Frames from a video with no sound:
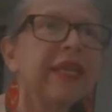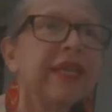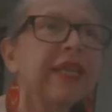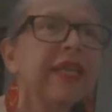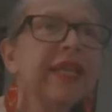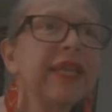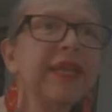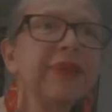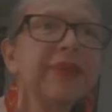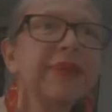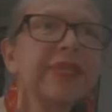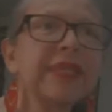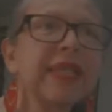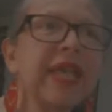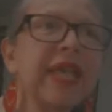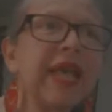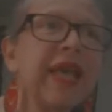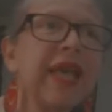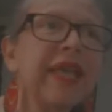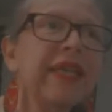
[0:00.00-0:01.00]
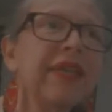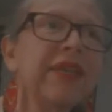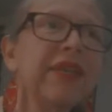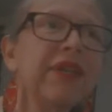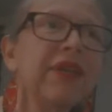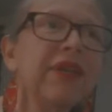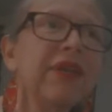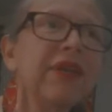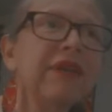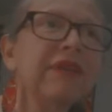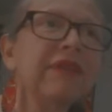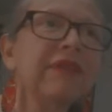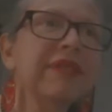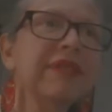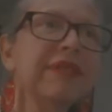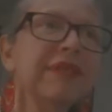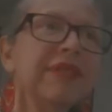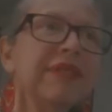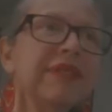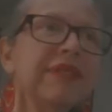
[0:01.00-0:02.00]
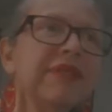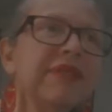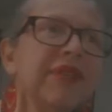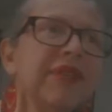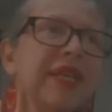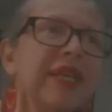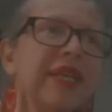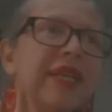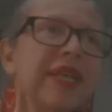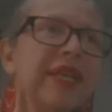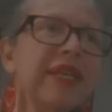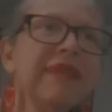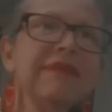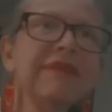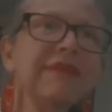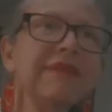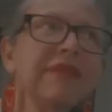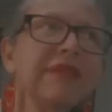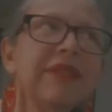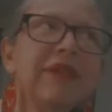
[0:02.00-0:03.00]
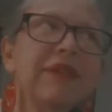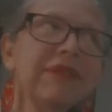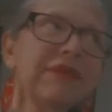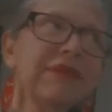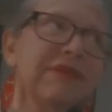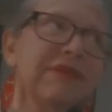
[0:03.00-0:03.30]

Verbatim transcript: It was like, you know, there was very, you know,